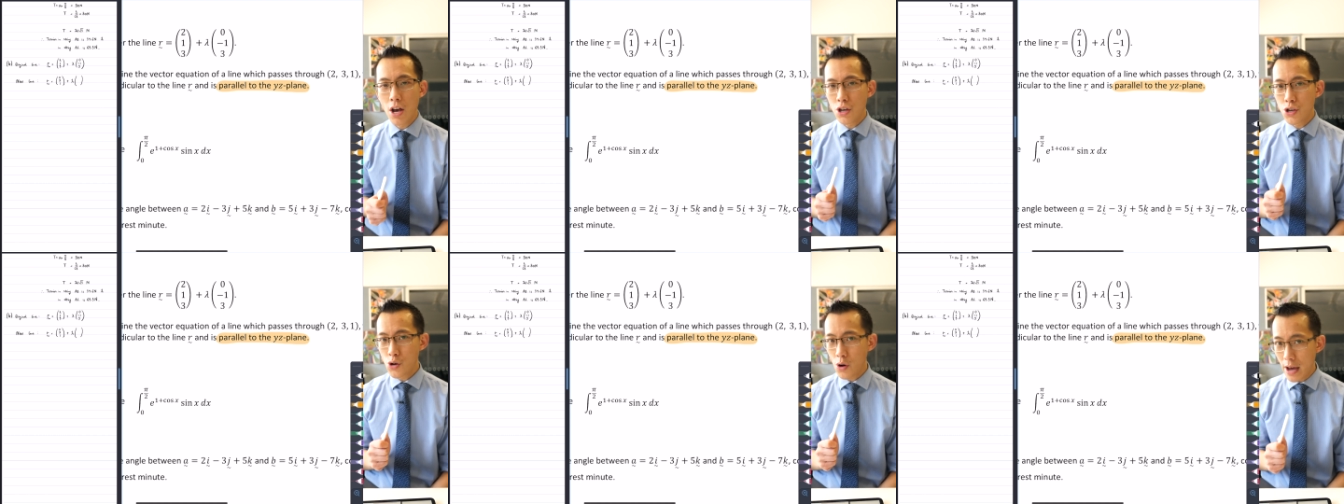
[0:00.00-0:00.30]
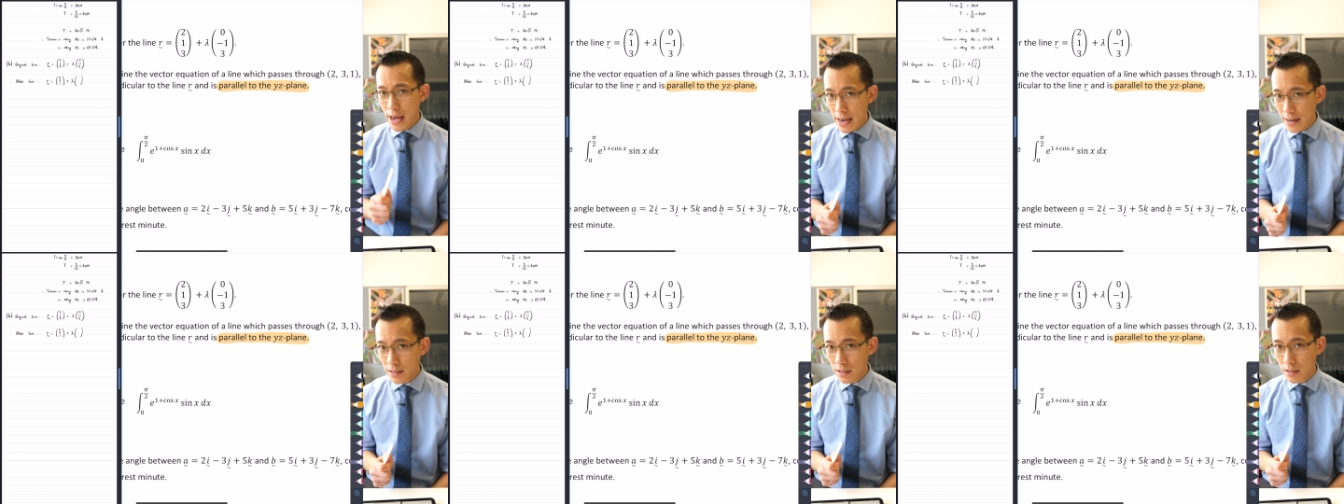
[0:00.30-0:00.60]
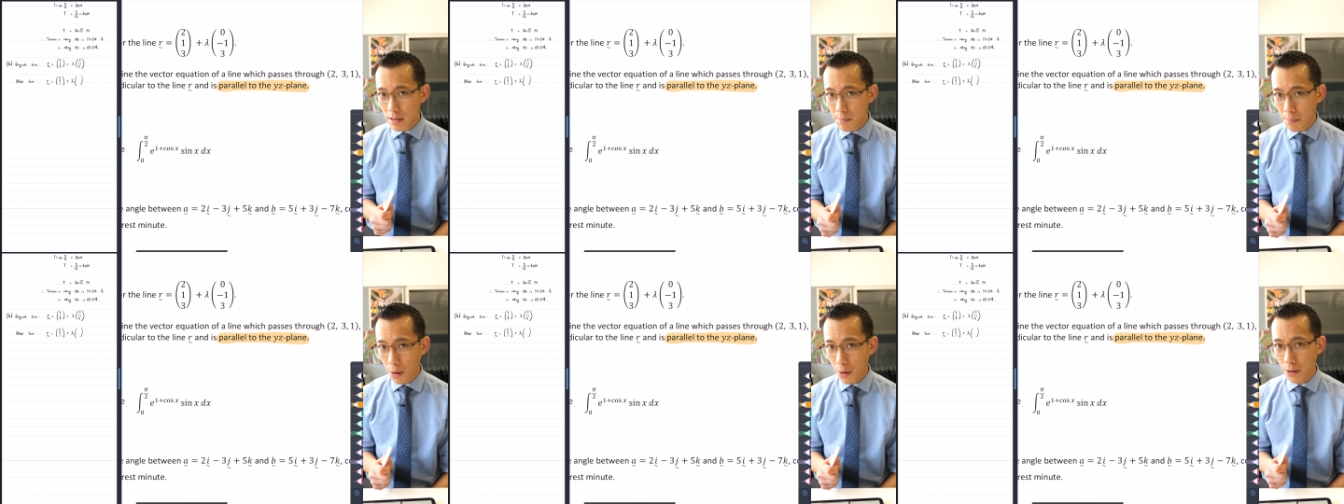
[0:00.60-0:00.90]
your X
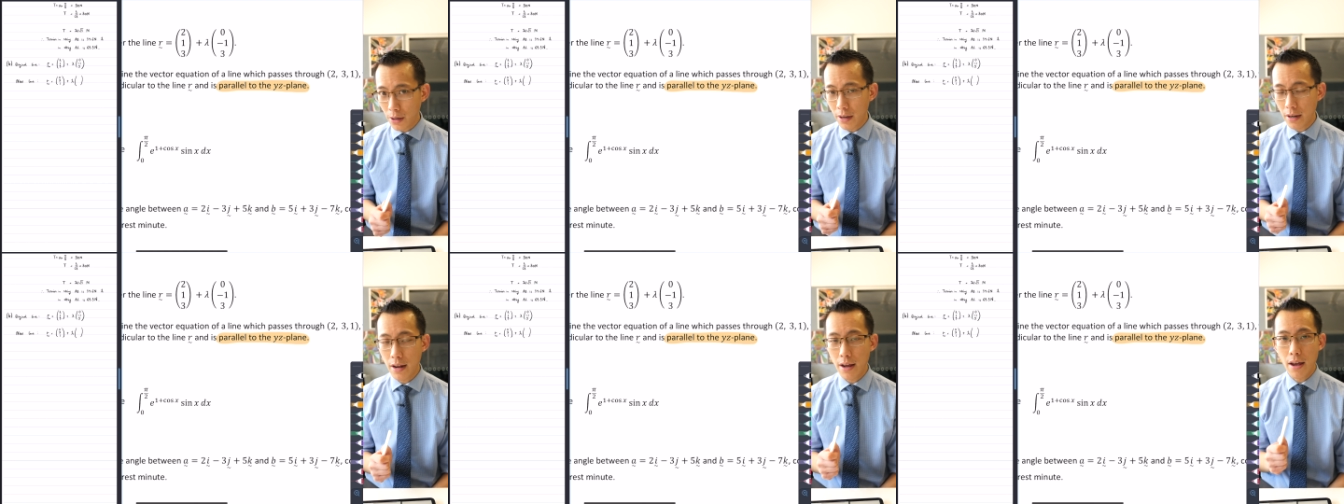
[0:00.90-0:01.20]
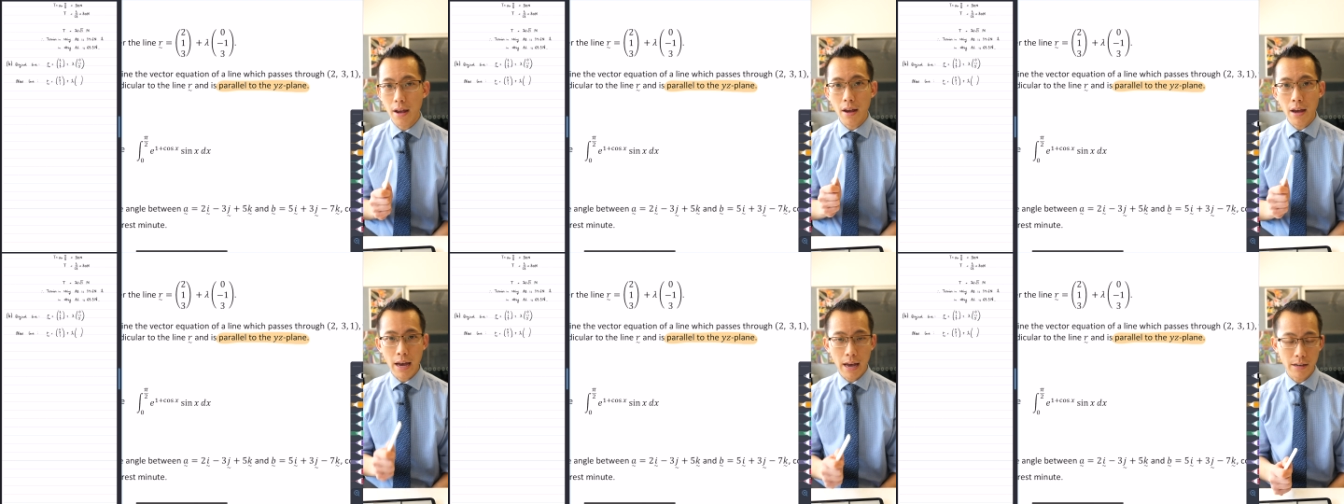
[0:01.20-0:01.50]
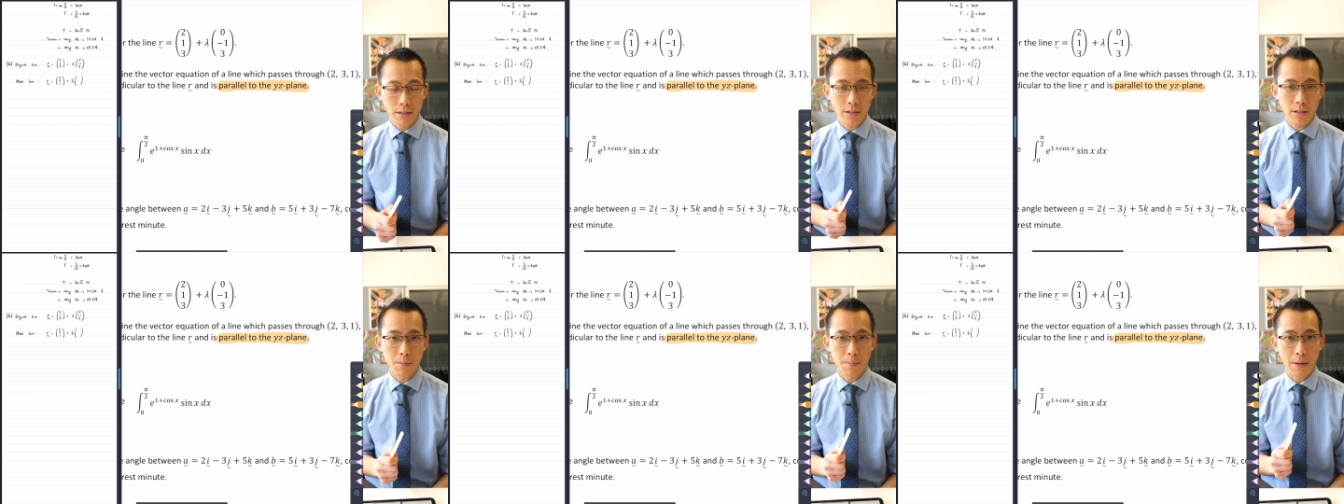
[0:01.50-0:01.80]
component
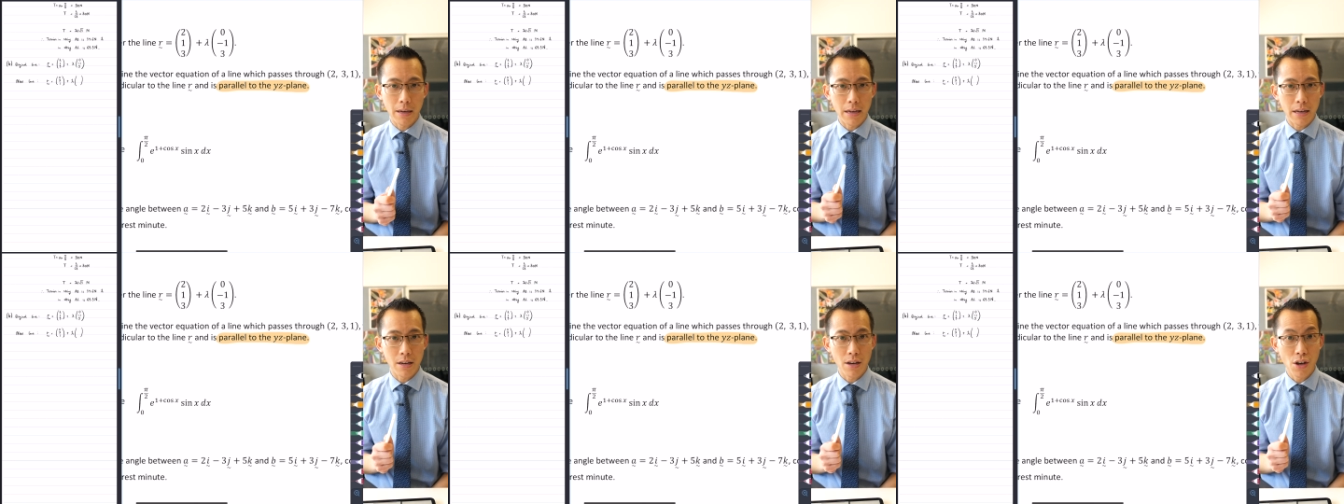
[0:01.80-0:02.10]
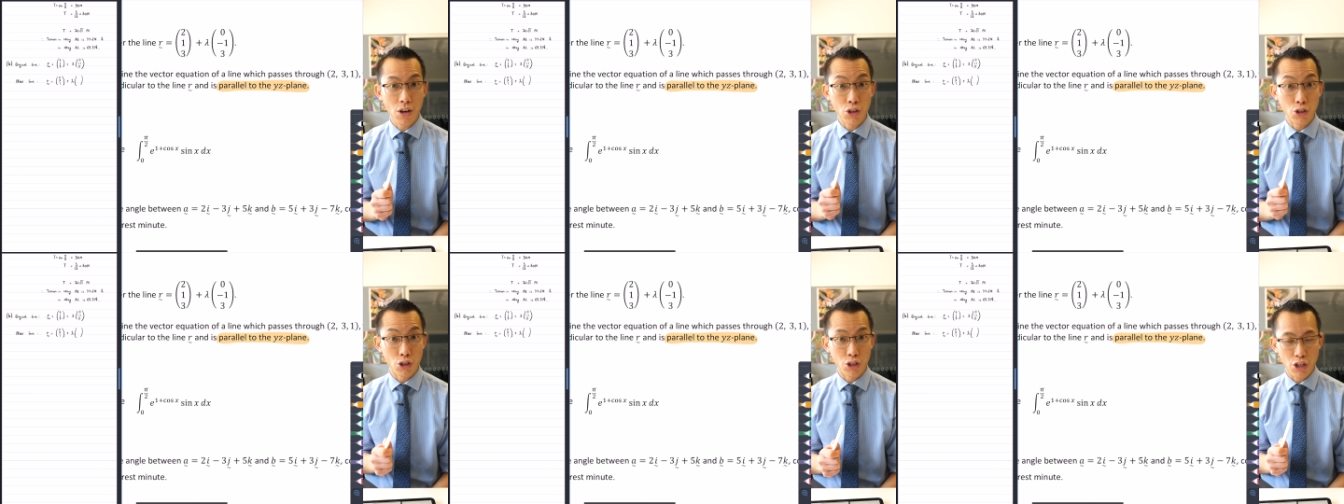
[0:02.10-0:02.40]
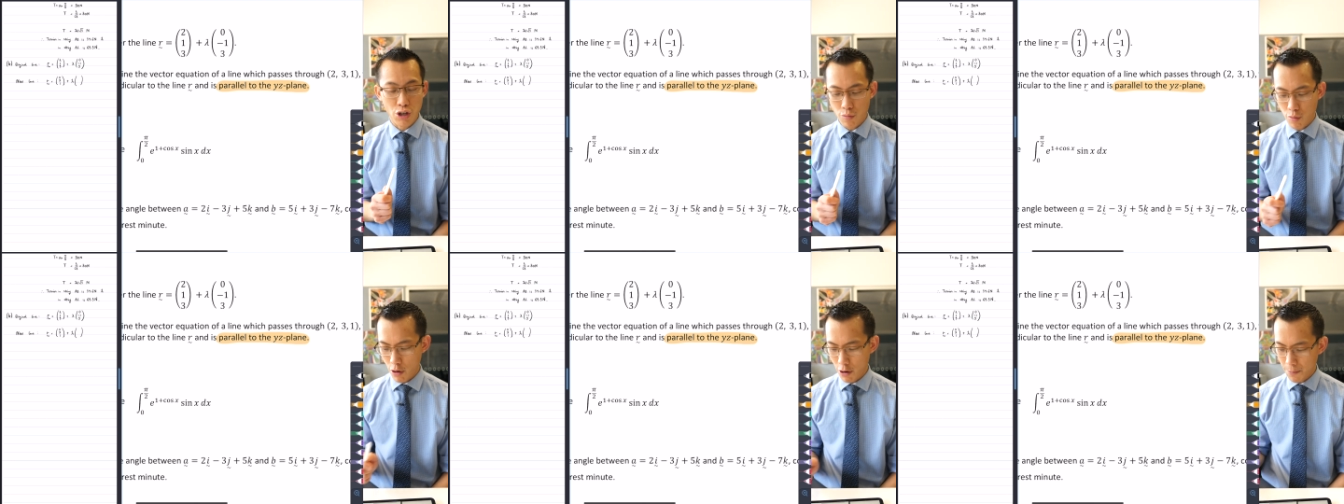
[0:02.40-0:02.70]
has to be
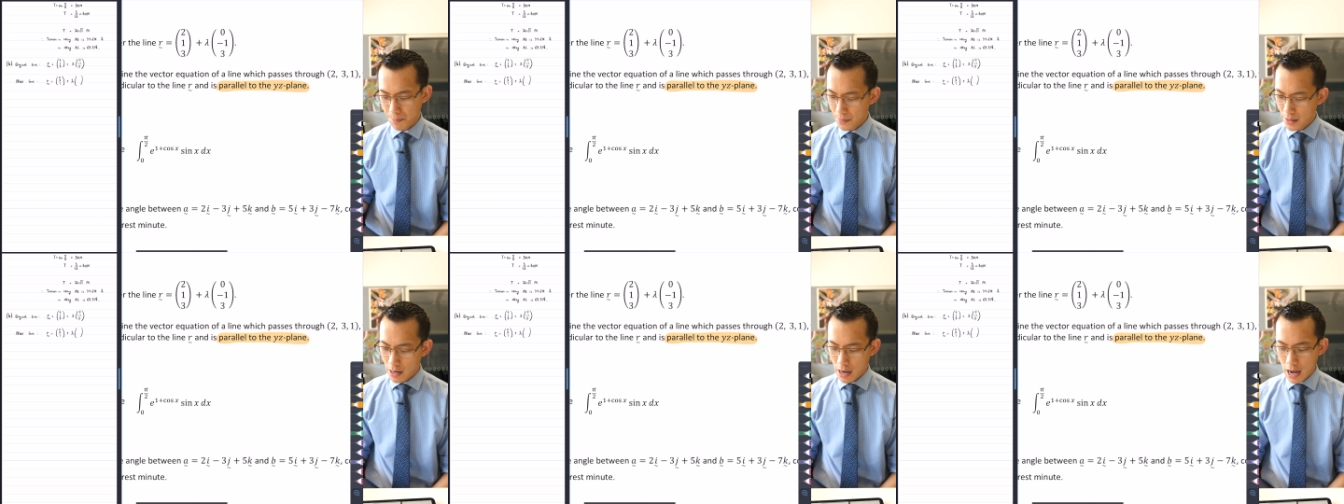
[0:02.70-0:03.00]
zero.